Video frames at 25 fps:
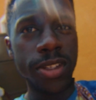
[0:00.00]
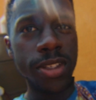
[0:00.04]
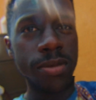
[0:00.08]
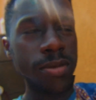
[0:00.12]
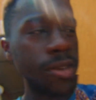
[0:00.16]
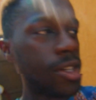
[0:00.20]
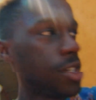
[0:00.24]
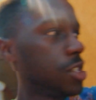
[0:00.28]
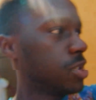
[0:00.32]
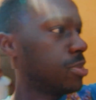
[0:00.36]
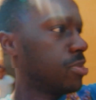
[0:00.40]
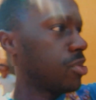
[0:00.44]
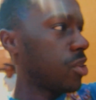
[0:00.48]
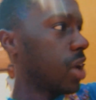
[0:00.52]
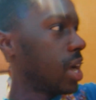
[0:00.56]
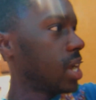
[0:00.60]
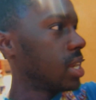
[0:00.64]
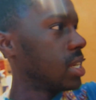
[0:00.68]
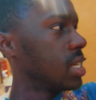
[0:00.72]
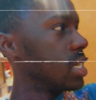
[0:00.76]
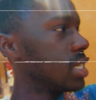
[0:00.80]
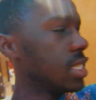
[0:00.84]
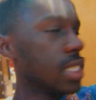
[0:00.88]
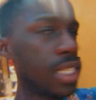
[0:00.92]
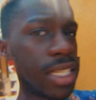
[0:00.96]
too much
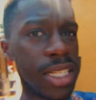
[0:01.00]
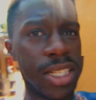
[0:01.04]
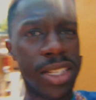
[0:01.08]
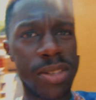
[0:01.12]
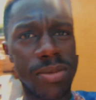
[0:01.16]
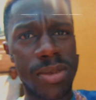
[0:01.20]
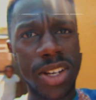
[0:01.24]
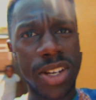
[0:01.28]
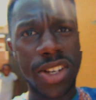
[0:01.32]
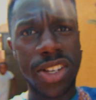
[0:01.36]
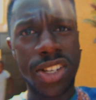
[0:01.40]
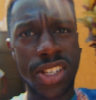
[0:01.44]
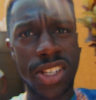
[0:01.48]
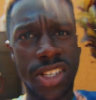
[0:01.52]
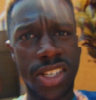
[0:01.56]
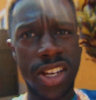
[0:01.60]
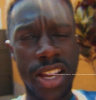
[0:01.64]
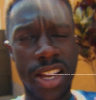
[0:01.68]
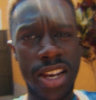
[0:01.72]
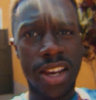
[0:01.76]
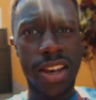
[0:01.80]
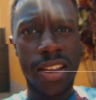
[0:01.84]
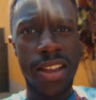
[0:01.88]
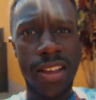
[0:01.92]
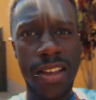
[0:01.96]
brightness, too much
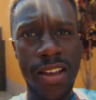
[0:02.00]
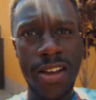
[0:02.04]
sun.